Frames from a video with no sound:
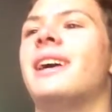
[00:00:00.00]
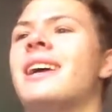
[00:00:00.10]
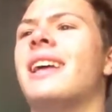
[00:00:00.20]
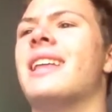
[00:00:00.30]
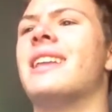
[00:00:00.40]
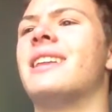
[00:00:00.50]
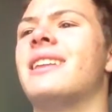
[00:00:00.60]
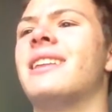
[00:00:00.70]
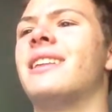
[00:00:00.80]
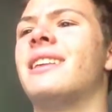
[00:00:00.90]
and
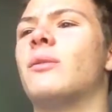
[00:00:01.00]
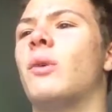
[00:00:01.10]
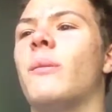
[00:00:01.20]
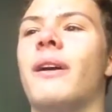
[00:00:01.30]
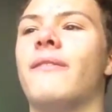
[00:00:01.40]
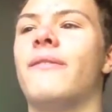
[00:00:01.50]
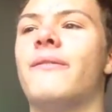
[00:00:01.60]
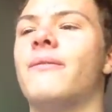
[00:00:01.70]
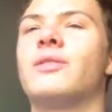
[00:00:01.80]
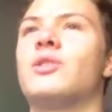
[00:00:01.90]
one of my
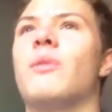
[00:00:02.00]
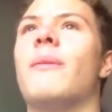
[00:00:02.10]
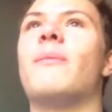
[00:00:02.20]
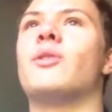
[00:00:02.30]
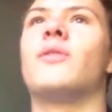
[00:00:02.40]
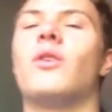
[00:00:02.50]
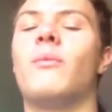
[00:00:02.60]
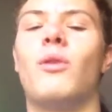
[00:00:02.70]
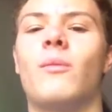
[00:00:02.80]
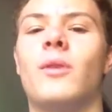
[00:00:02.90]
most
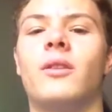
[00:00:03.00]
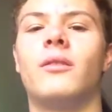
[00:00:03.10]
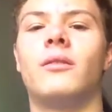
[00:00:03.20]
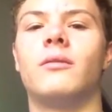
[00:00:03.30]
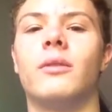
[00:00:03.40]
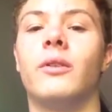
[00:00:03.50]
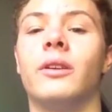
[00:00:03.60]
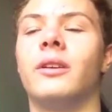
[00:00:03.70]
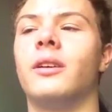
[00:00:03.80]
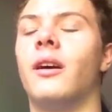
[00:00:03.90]
favorite Pokemon,
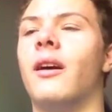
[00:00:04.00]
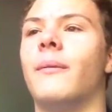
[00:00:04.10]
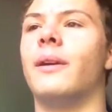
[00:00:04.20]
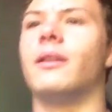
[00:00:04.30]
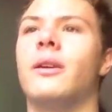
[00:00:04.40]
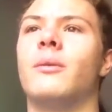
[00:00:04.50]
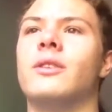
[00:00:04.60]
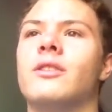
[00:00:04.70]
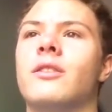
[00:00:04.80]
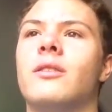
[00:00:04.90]
really. I mean,
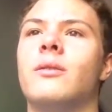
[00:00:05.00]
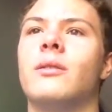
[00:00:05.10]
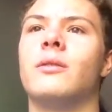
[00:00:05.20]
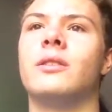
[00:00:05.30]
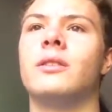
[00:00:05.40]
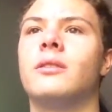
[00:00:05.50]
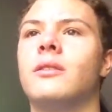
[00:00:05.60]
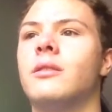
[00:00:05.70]
where was it?